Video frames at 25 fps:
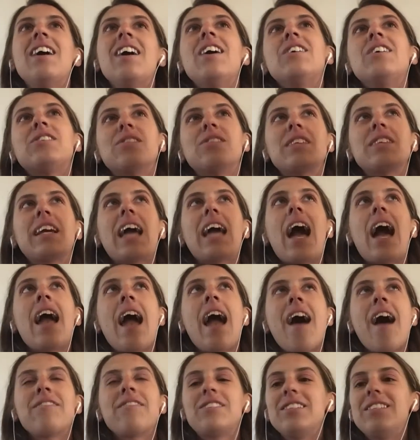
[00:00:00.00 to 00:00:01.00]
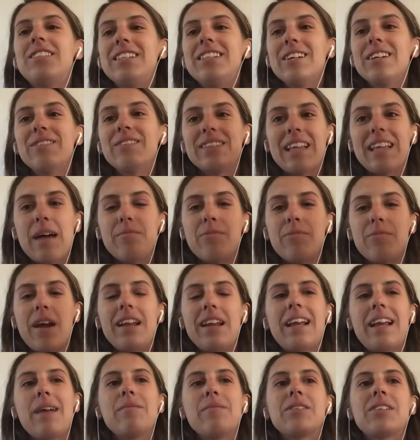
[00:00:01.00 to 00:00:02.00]
So it's like, I have to deal with that
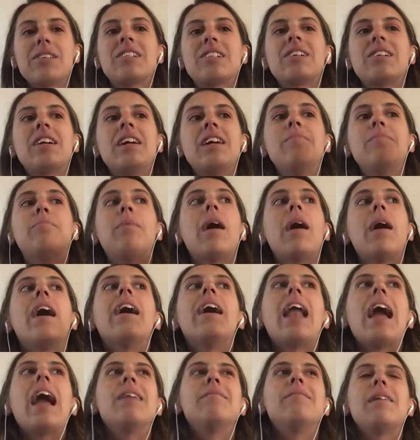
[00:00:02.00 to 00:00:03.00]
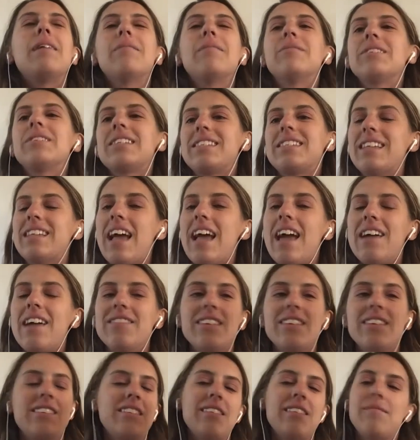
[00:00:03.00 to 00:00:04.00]
brain chemistry, but I'm able to say,
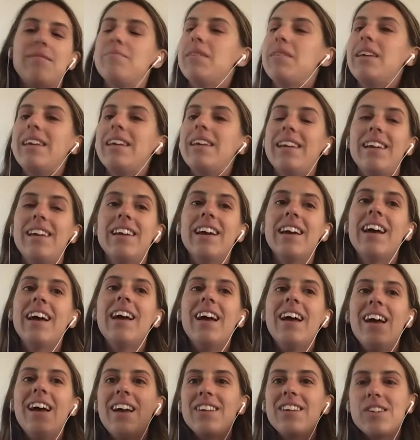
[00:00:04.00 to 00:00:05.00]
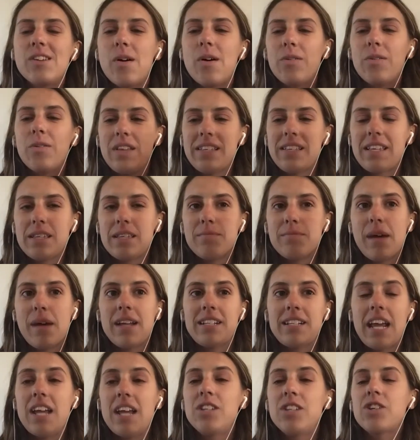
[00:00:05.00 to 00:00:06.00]
this isn't me. You know, this is my
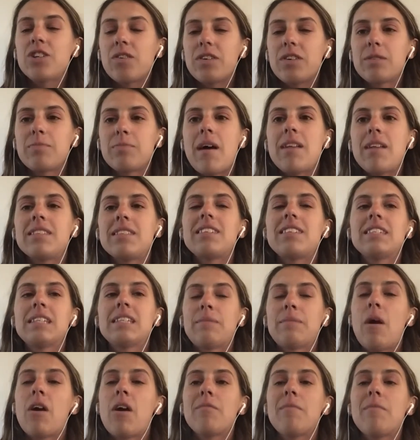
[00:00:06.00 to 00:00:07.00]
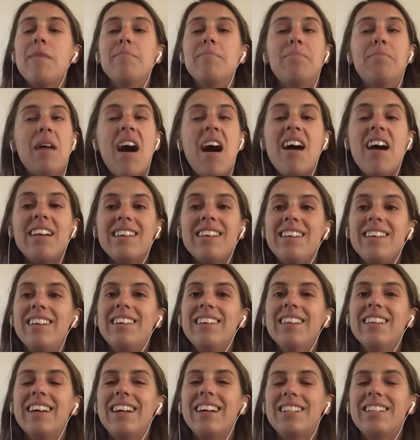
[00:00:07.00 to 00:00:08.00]
danger response. This is a part of my
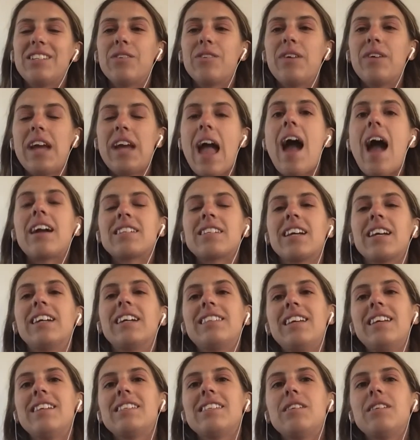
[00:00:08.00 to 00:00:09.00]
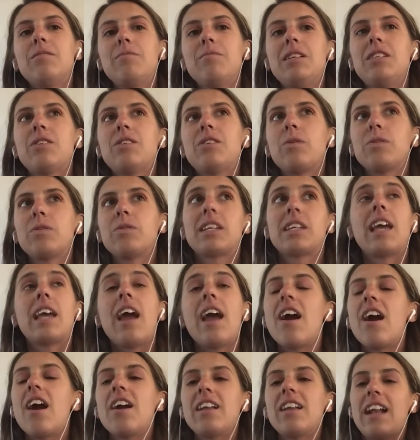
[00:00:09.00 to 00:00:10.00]
body, like to react like this and to be so
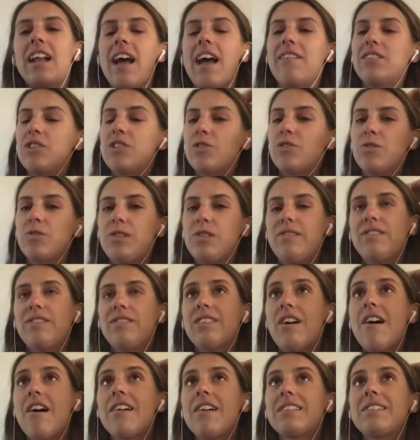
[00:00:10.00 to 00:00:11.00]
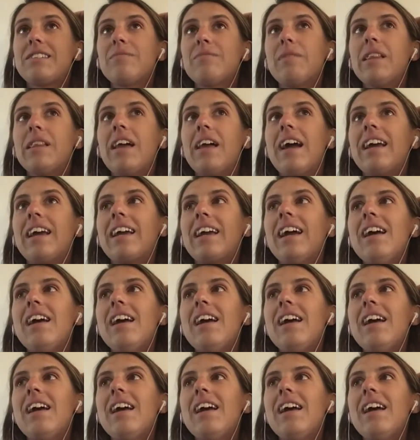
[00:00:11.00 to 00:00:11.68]
scared and have intrusive thoughts. But like